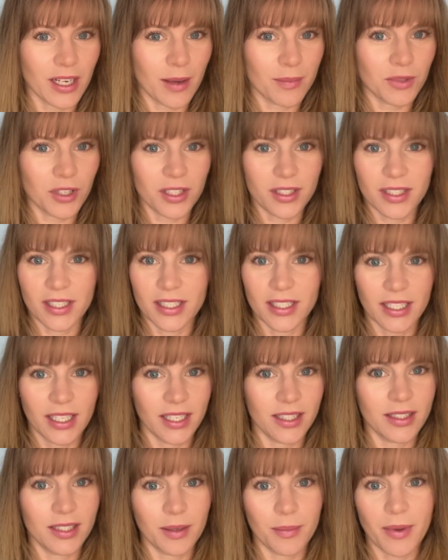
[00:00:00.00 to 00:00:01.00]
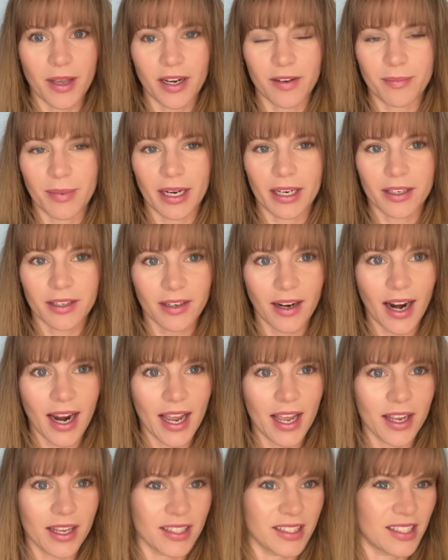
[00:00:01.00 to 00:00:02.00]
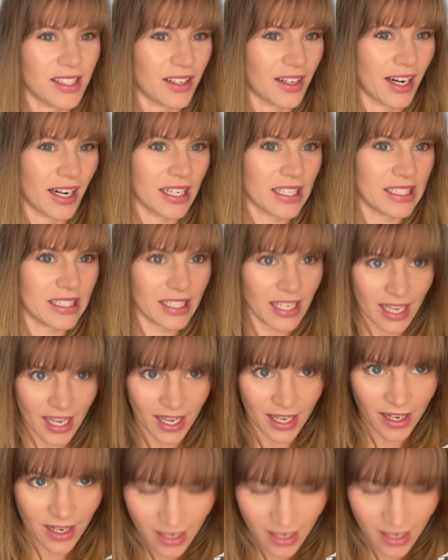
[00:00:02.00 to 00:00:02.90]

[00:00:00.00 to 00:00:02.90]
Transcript: up just a teensy bit of my gray. You can still kind of see it.